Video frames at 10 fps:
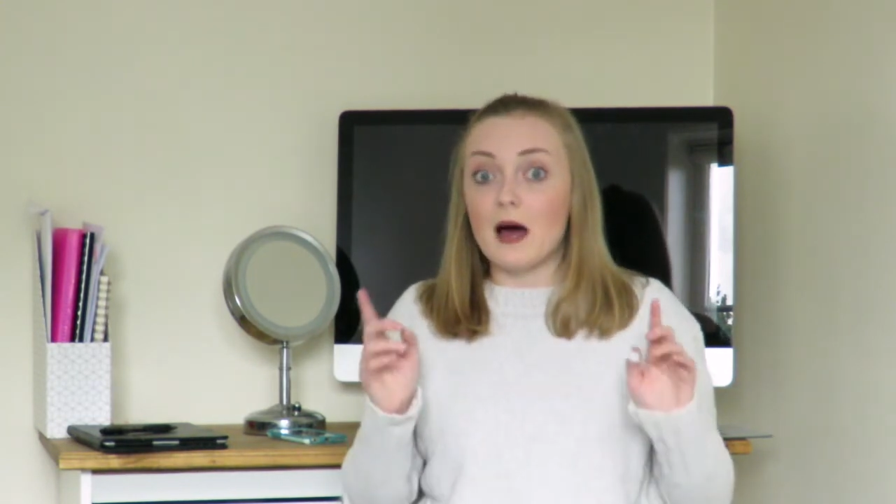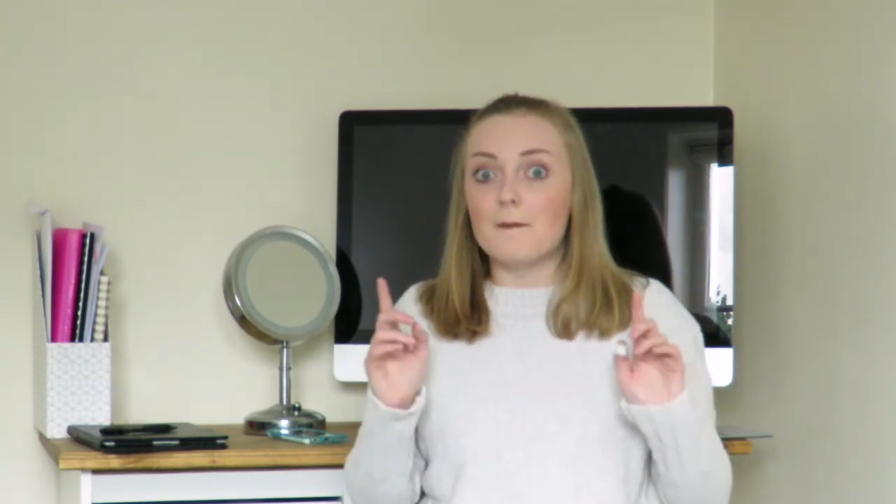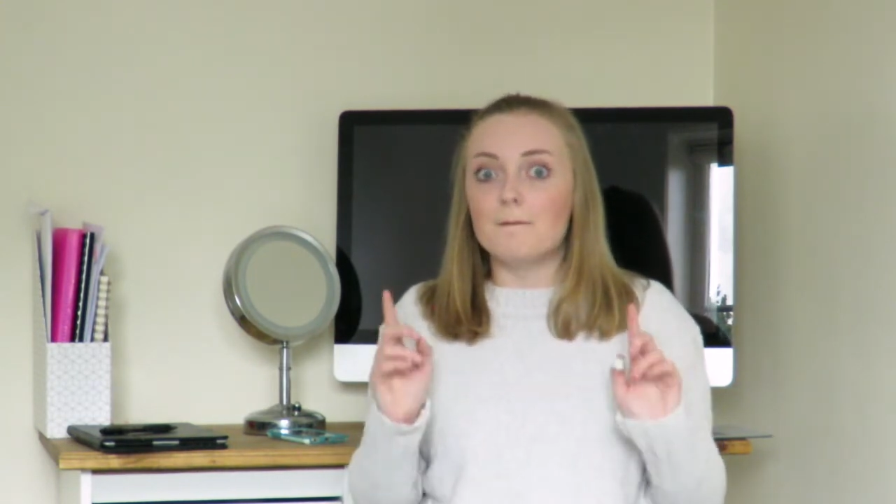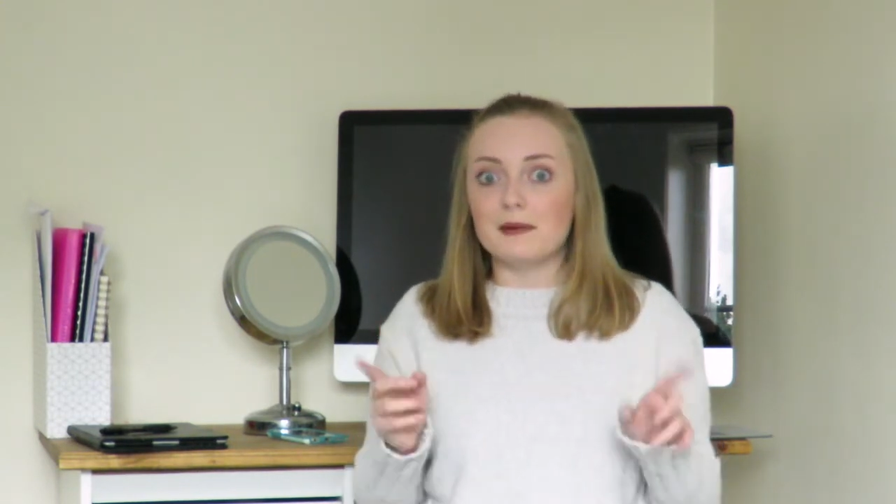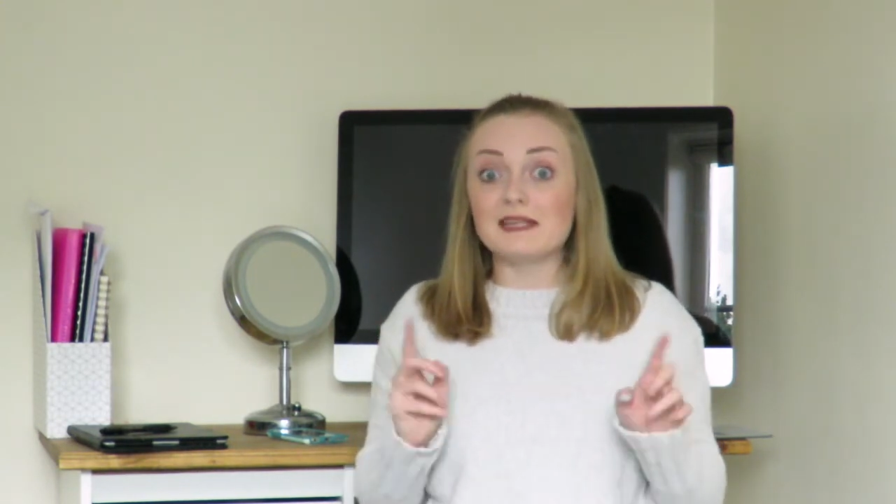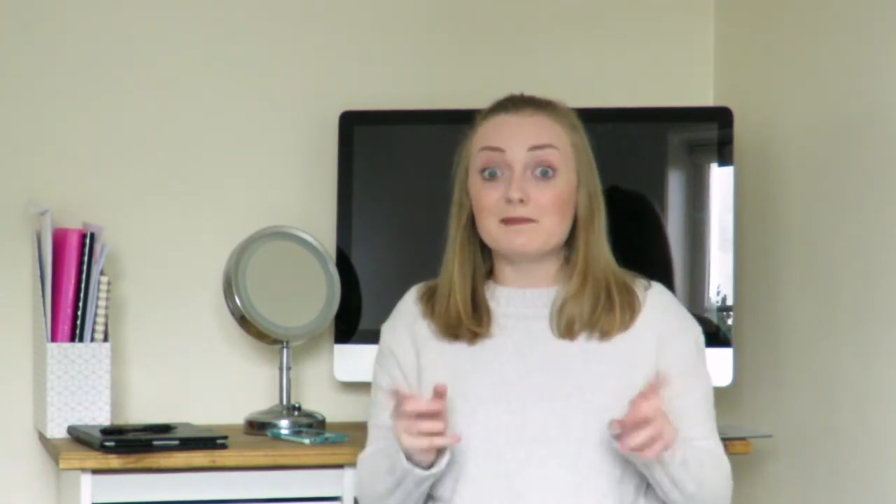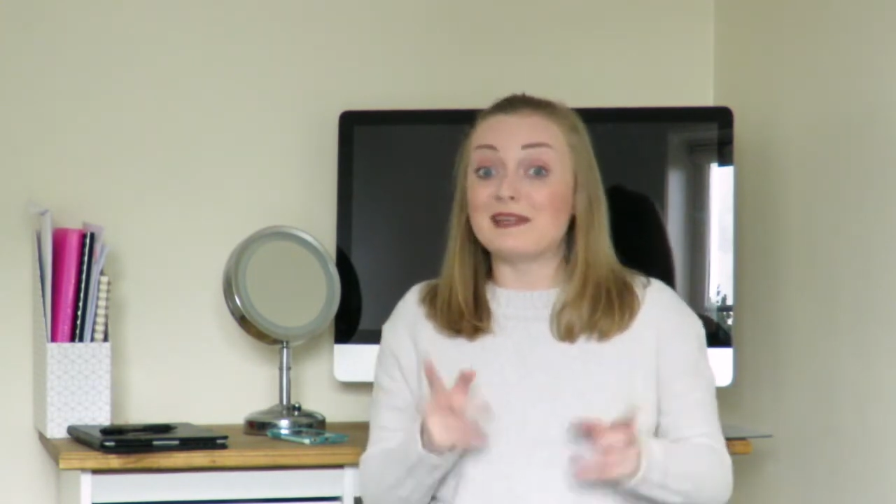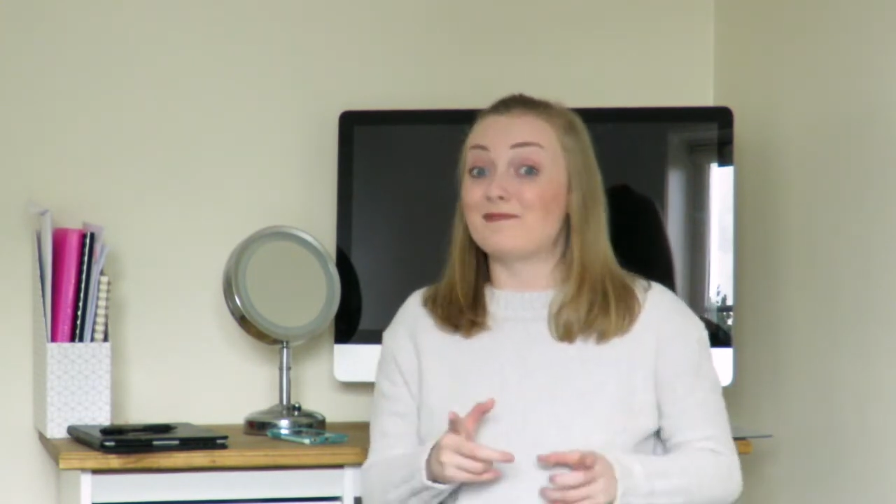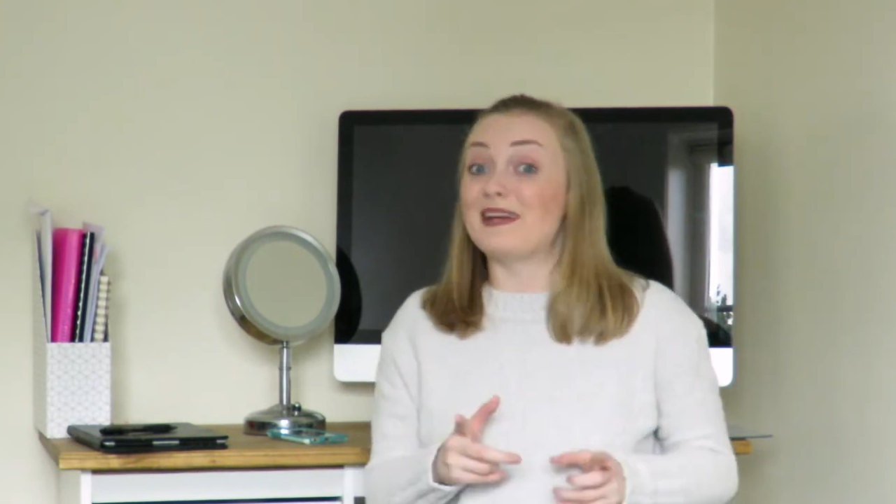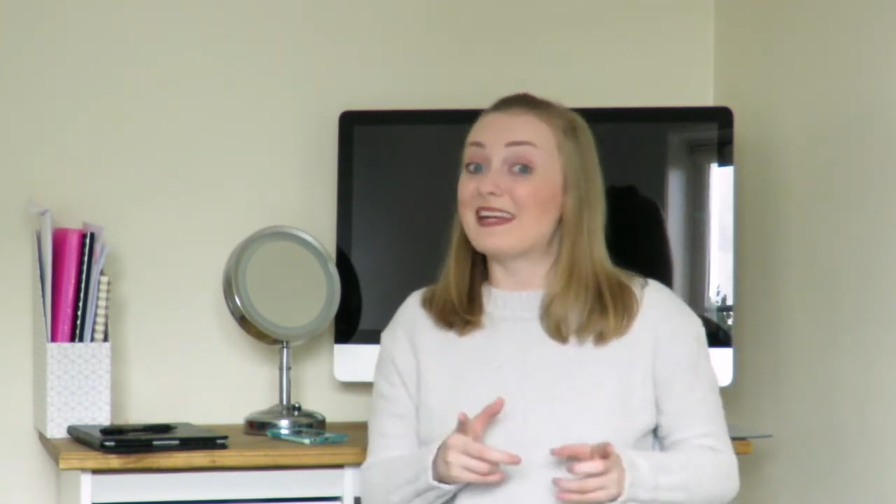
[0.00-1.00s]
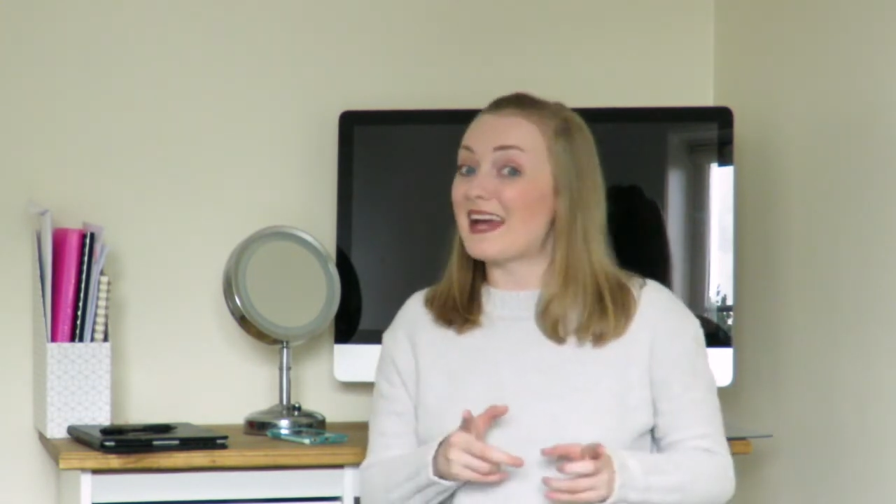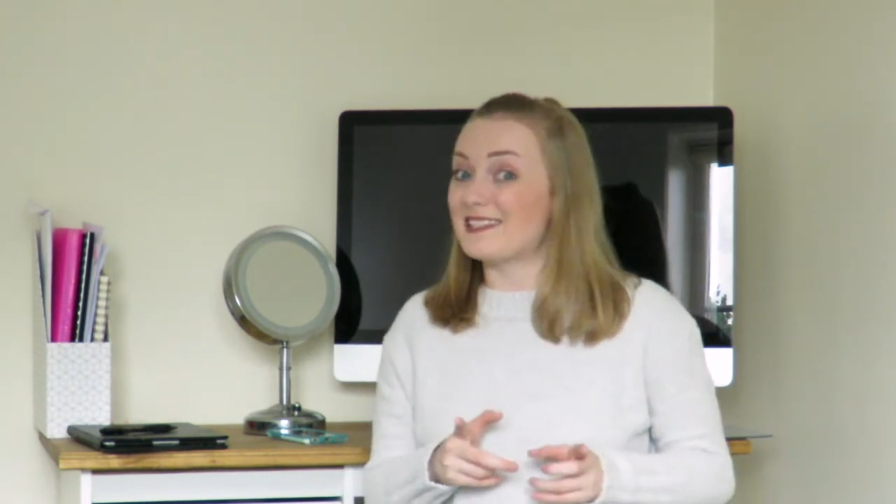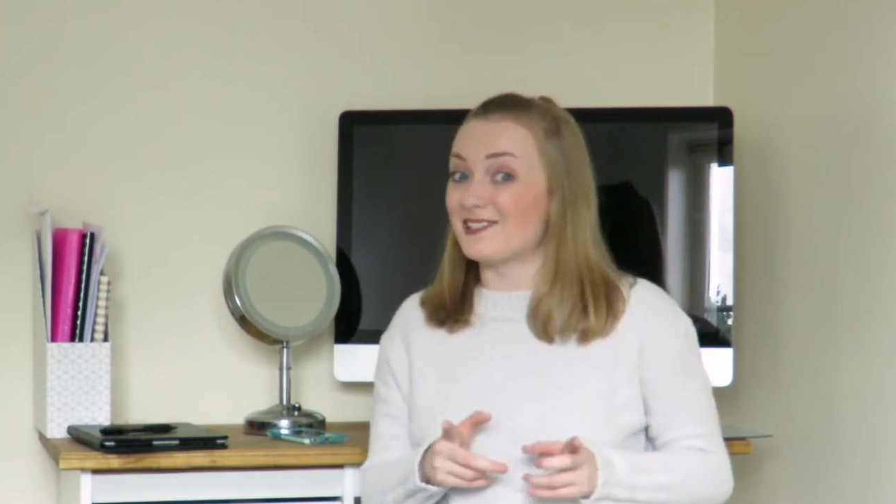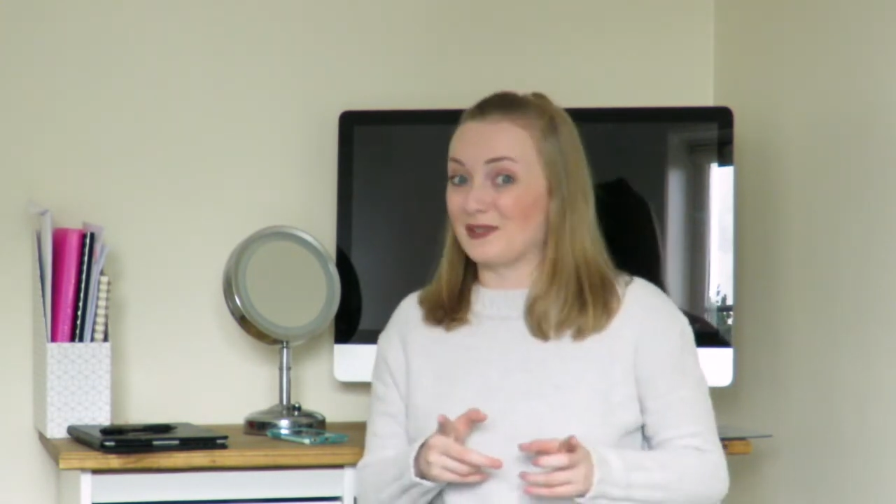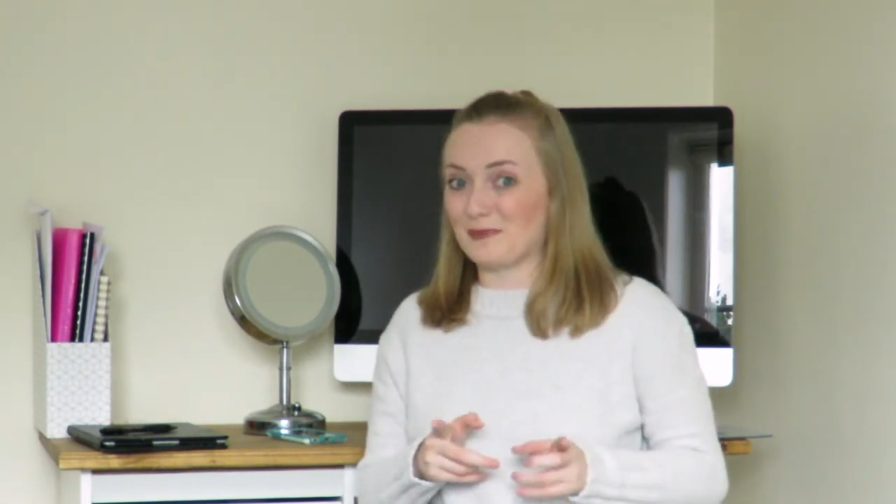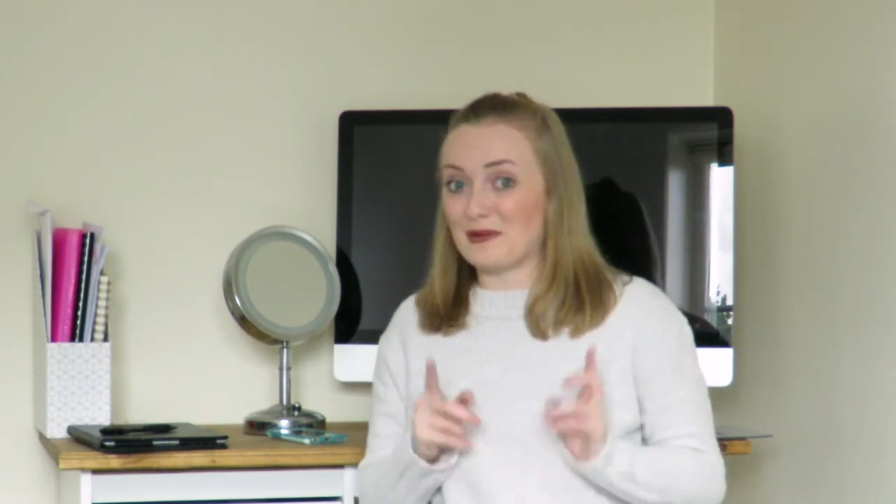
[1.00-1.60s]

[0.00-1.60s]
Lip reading: A big heads up